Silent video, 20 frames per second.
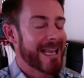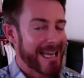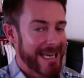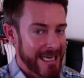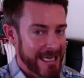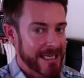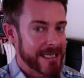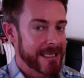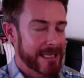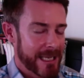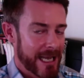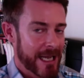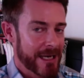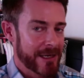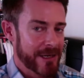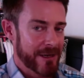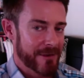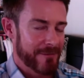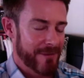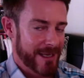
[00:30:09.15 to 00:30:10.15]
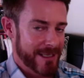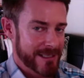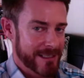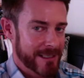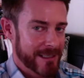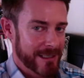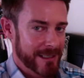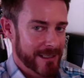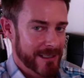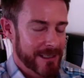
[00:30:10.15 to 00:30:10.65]
in
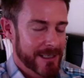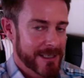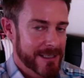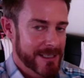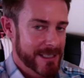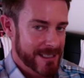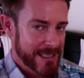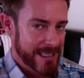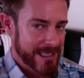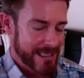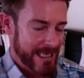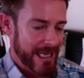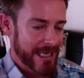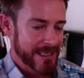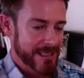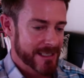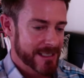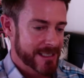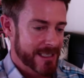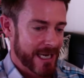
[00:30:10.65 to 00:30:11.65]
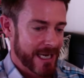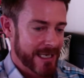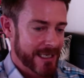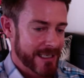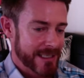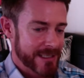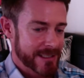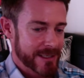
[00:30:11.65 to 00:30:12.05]
cardiovascular disease understanding.